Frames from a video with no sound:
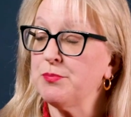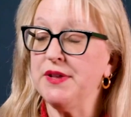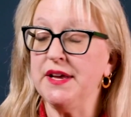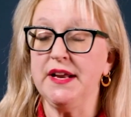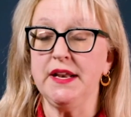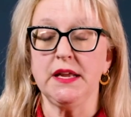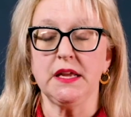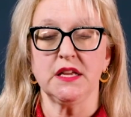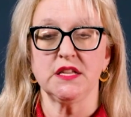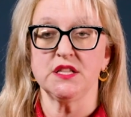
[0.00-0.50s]

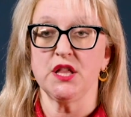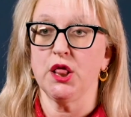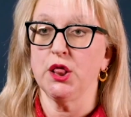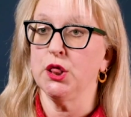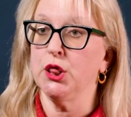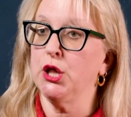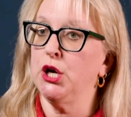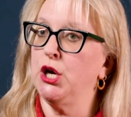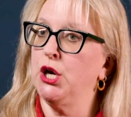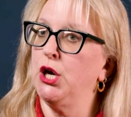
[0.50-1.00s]
planning is a
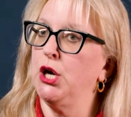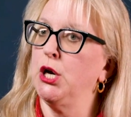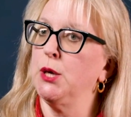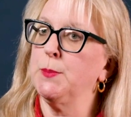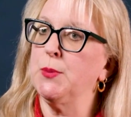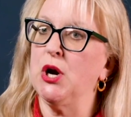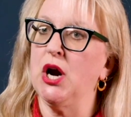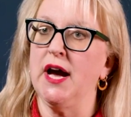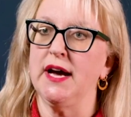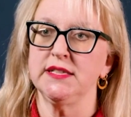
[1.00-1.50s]
long
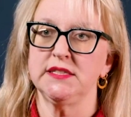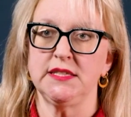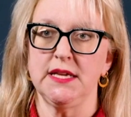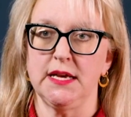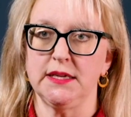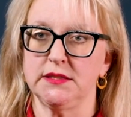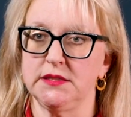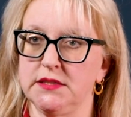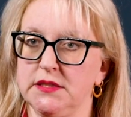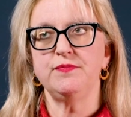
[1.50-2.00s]

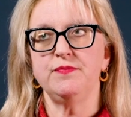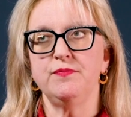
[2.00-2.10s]
process.